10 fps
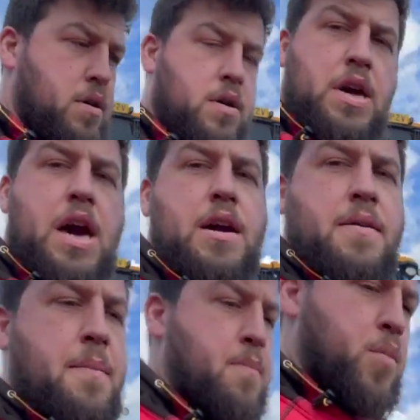Okay,
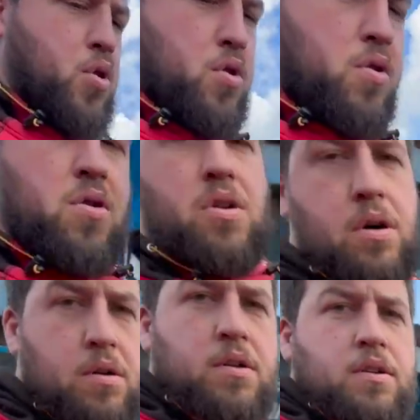more
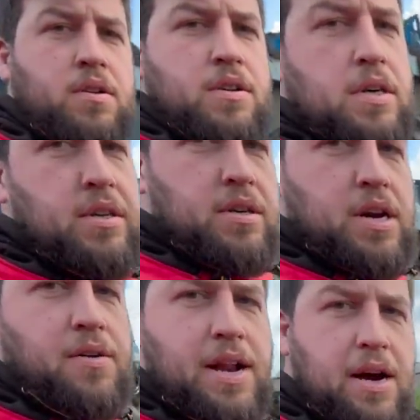
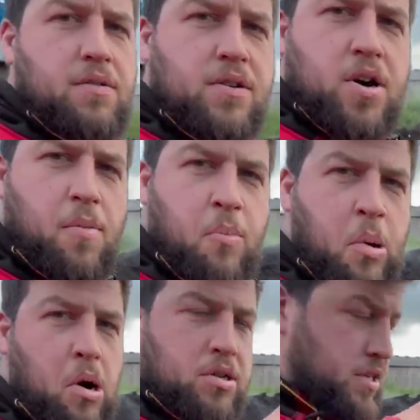going out.
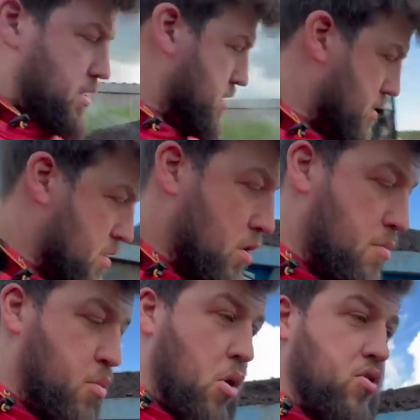Compost.
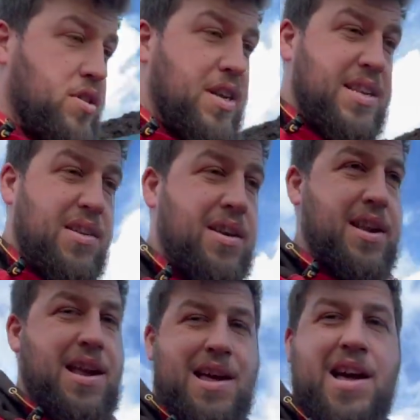Compost is
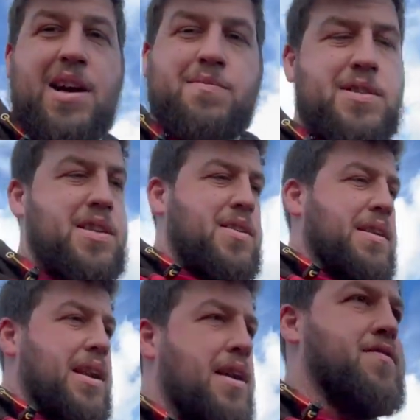looking
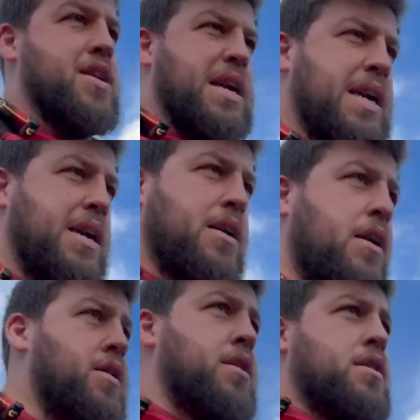absolutely lovely.
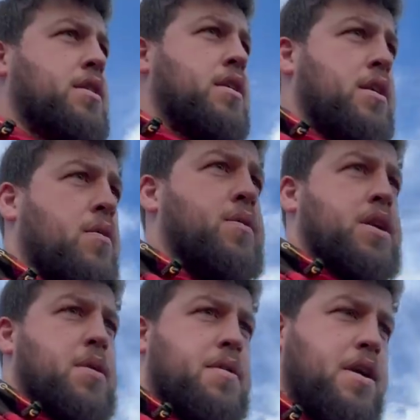We
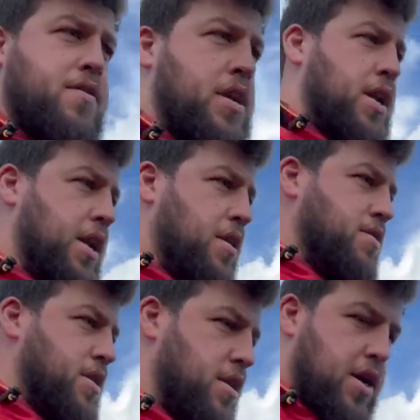come and have a
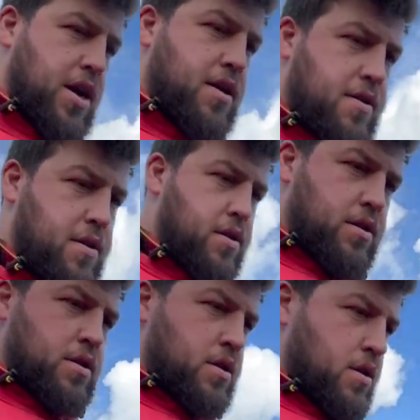close look here.
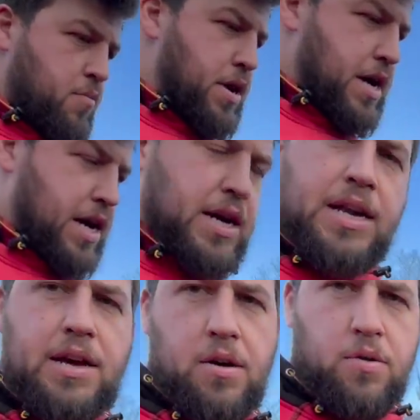Bit of heat in
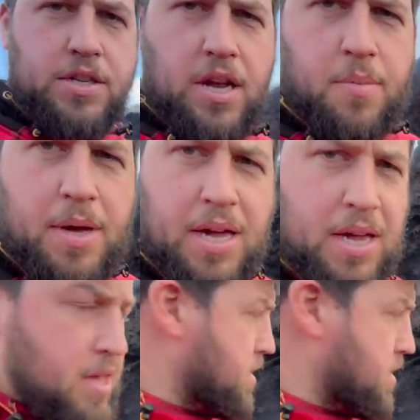it, always going to be,